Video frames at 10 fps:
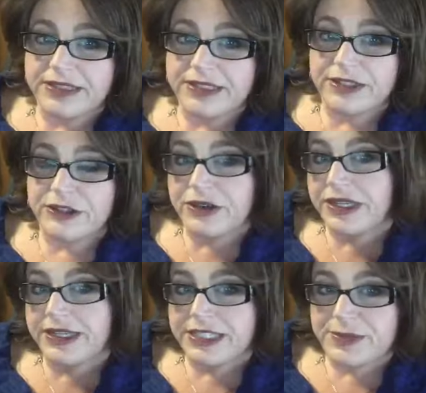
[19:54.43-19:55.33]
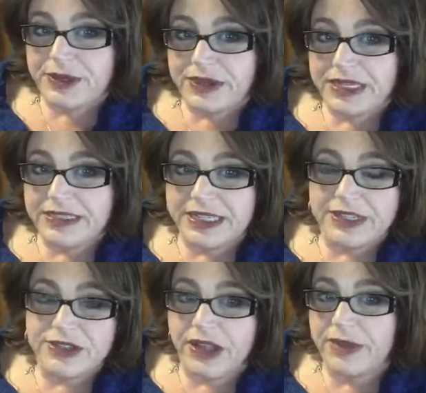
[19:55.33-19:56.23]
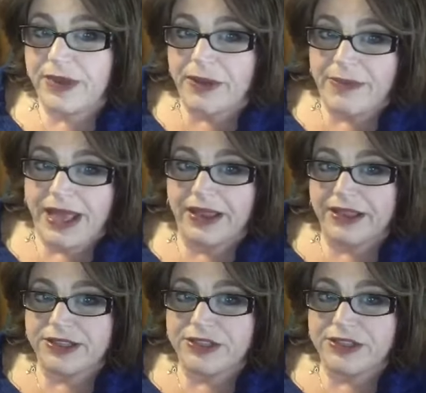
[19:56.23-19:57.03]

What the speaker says: It's a learning experience, and it's all about balance.